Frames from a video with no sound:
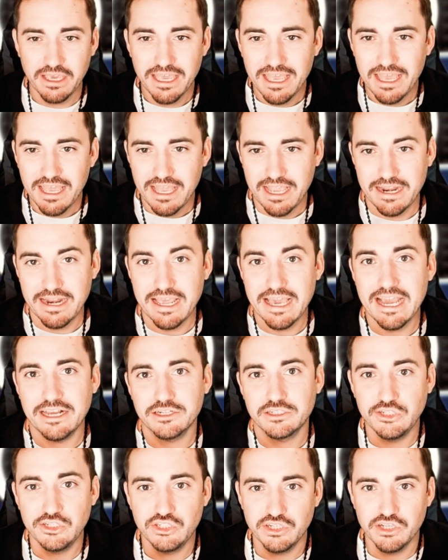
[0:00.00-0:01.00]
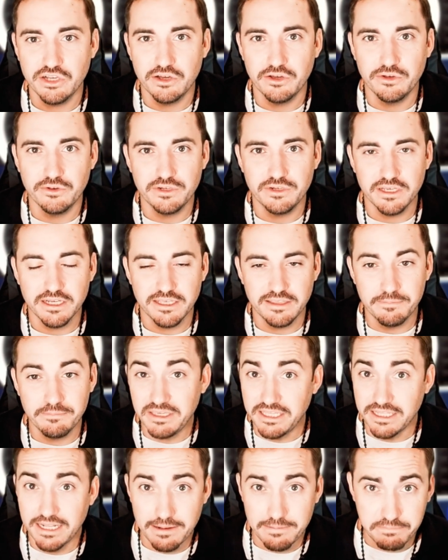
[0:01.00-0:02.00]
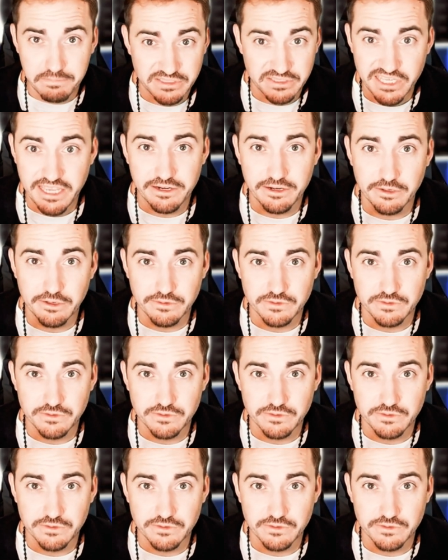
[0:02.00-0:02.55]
and actually showed the meat and potatoes